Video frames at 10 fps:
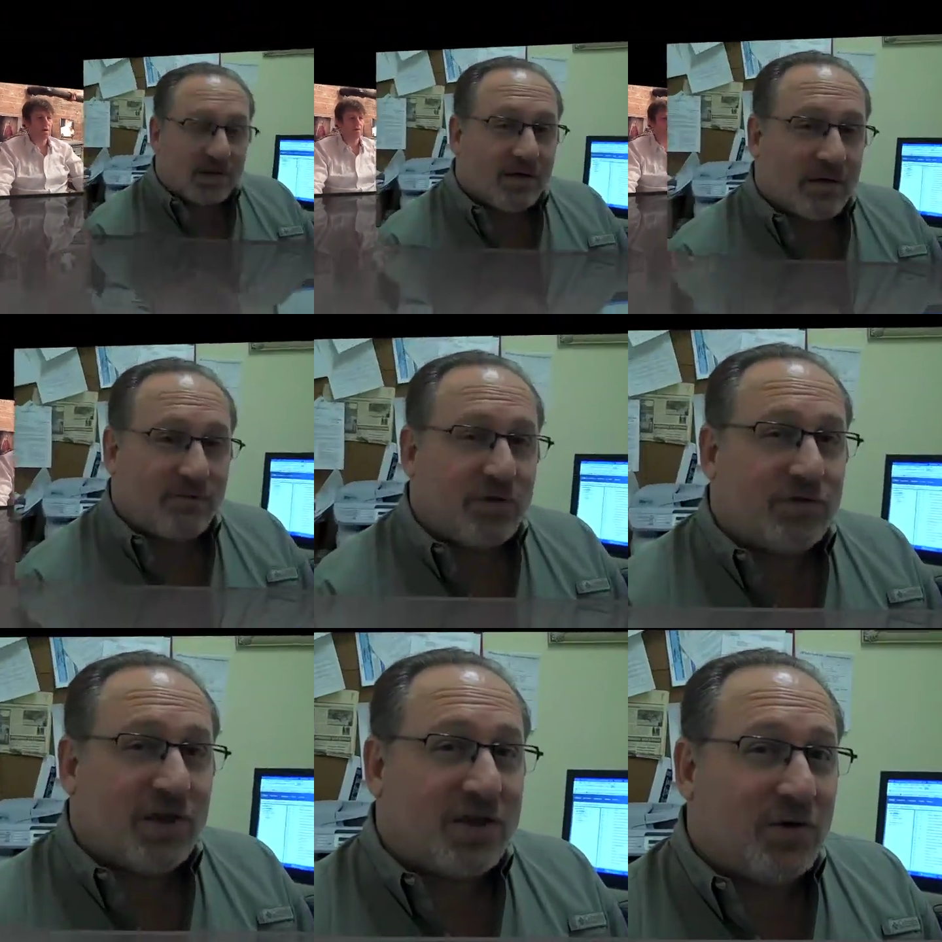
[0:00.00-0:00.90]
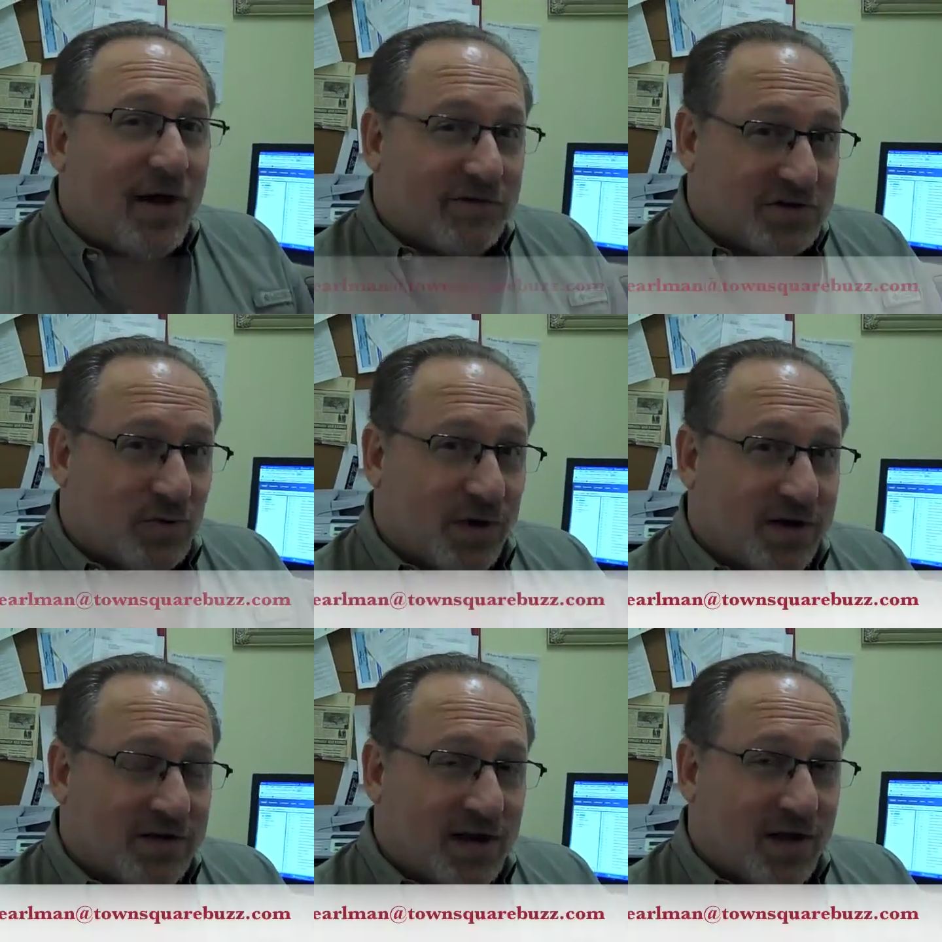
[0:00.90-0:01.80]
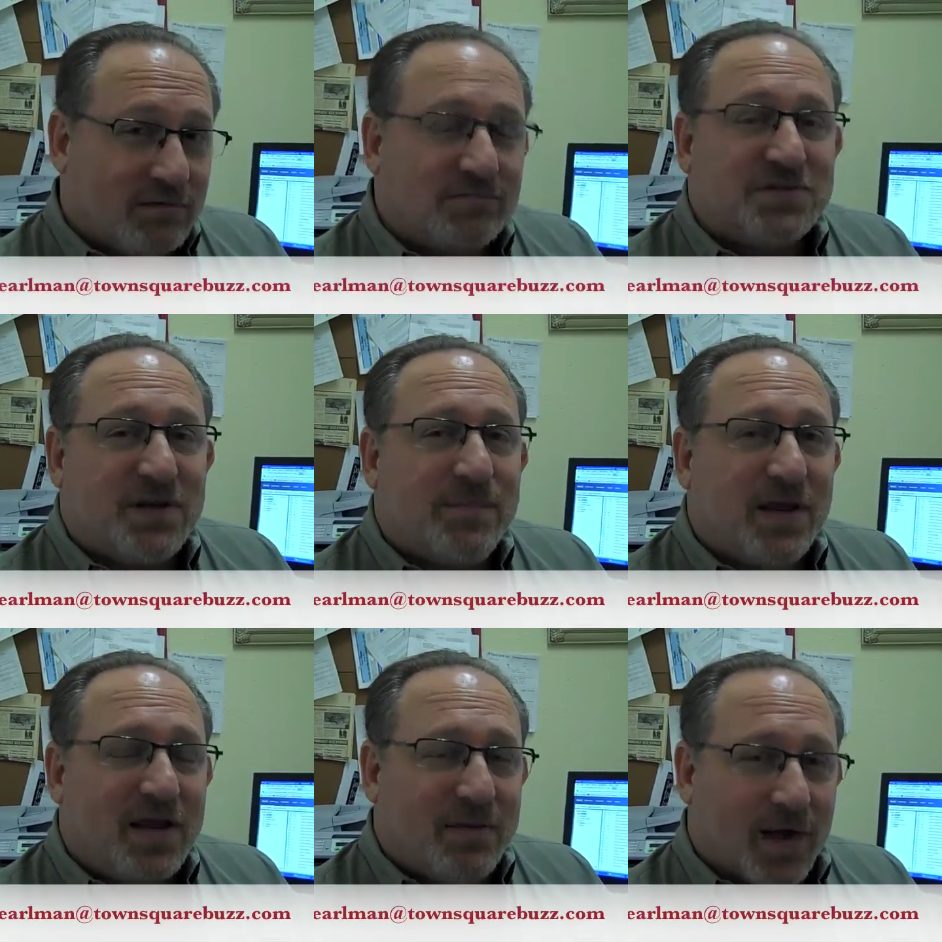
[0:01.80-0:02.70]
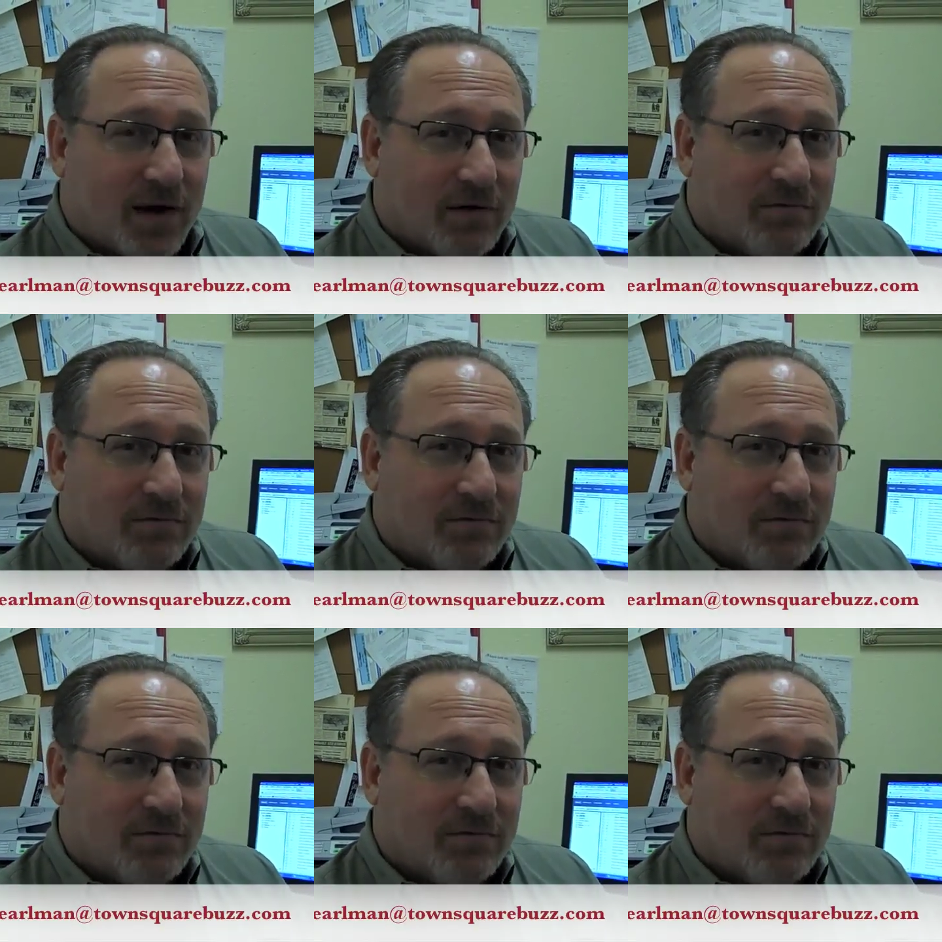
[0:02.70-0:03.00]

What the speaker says: If you think you have a story to tell, send me an email,